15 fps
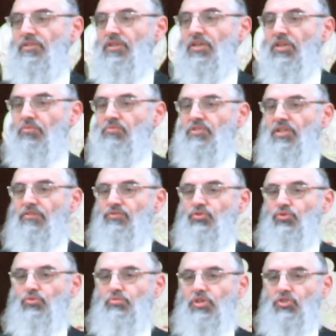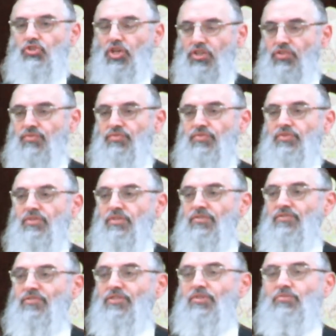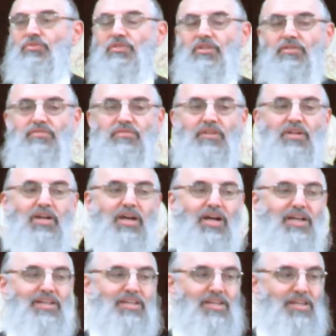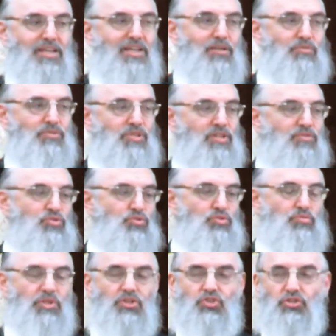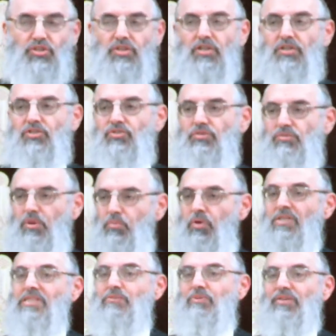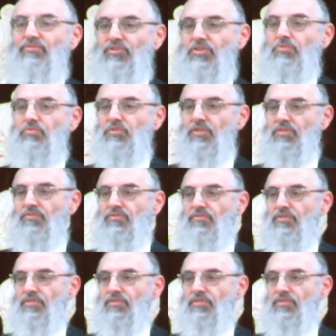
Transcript: He himself should be a judge for himself, and he himself should be a shoter, should be a policeman for himself.